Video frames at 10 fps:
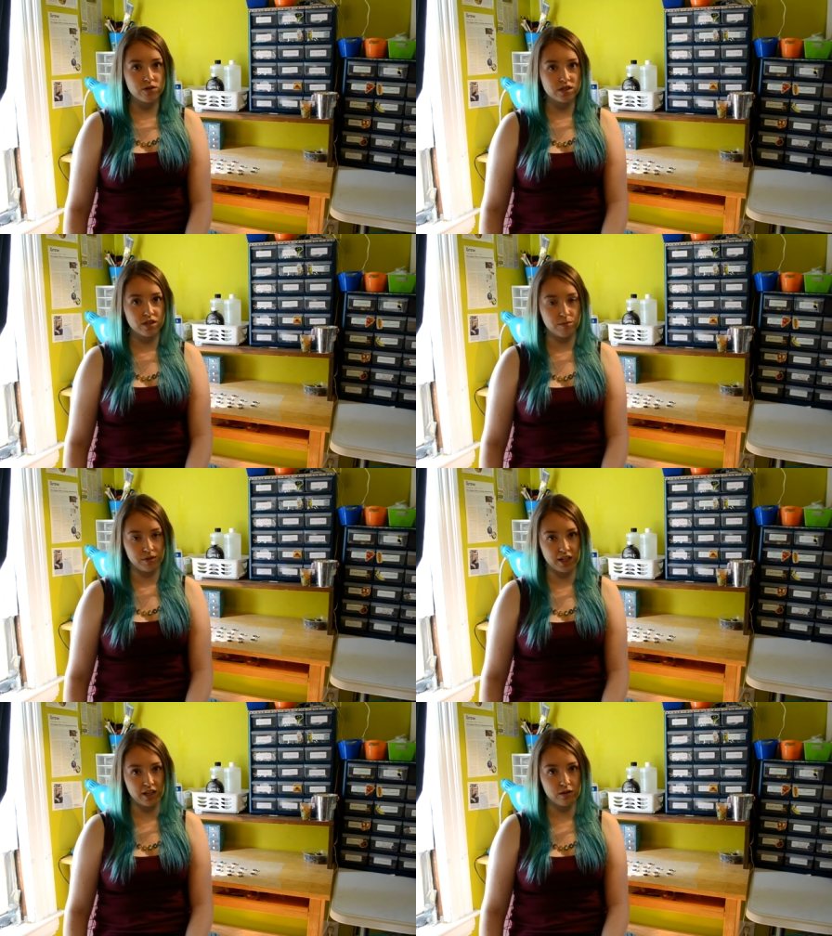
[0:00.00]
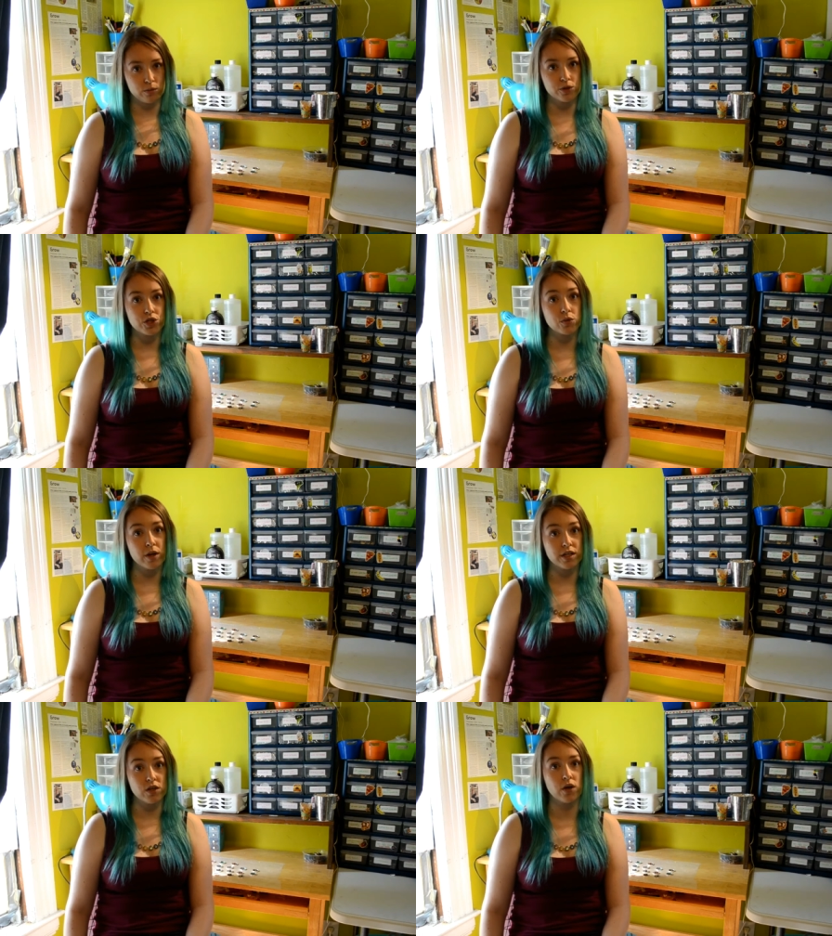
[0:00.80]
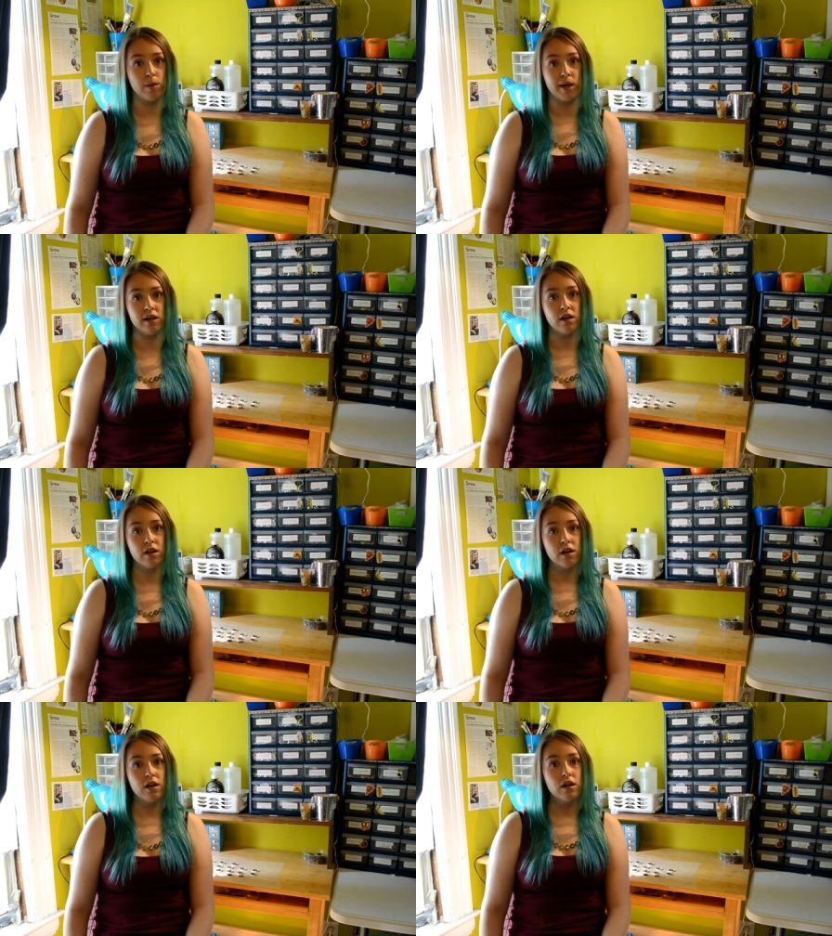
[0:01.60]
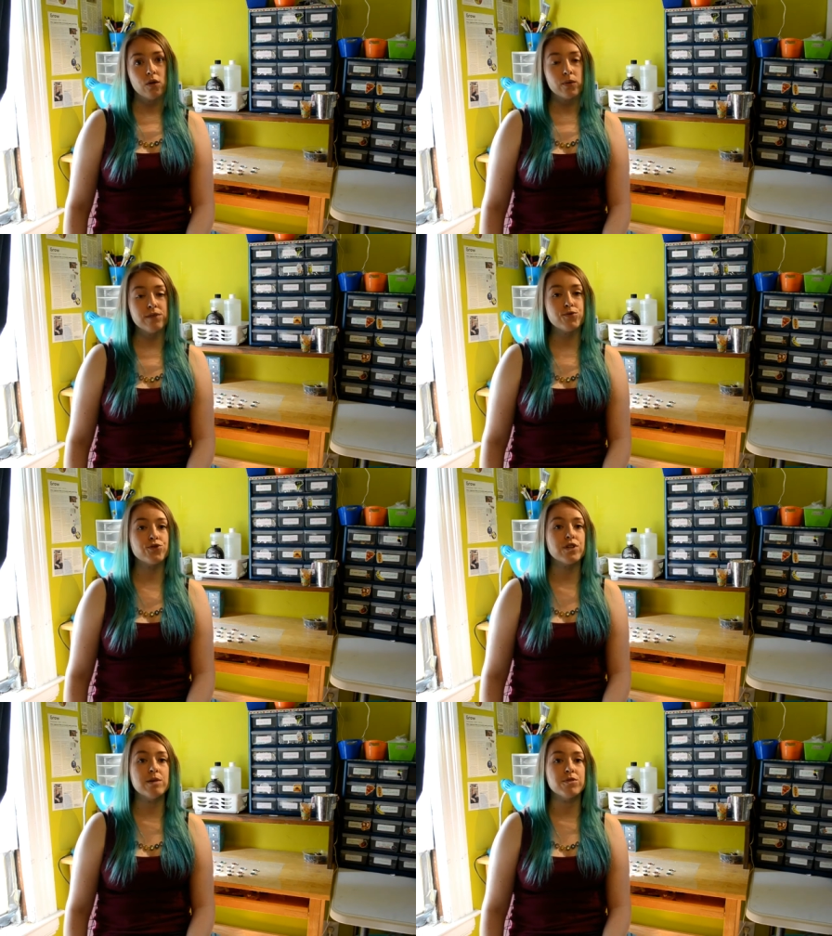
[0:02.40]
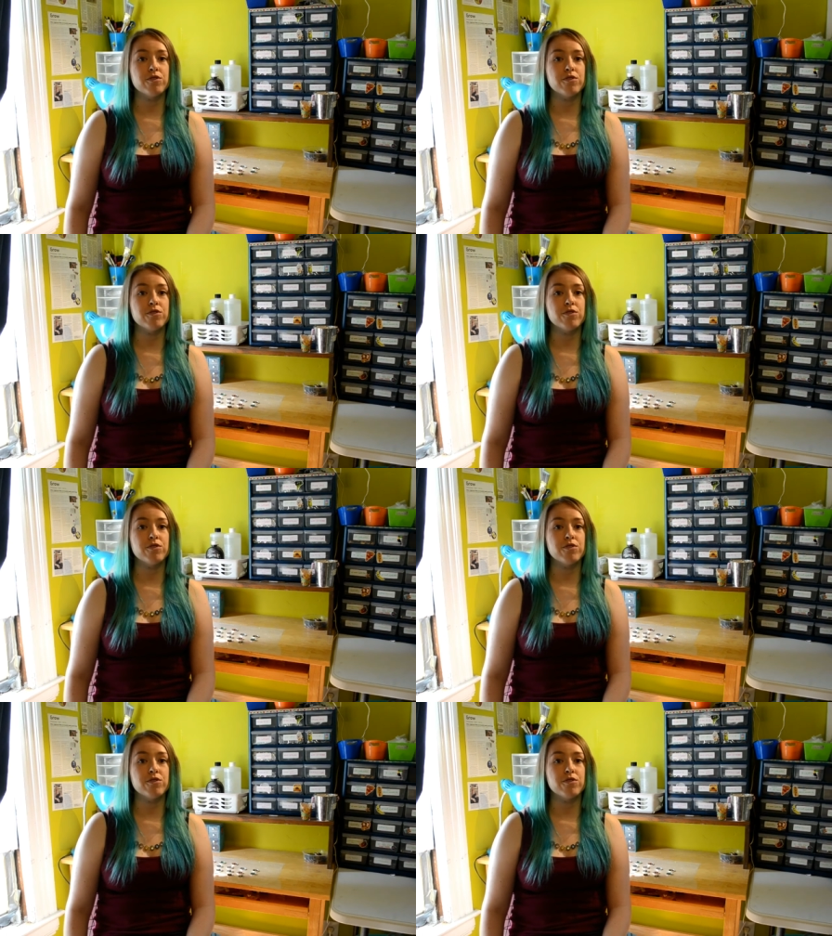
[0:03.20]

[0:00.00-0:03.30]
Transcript: is incomplete, which is where you come in. We've dreamed of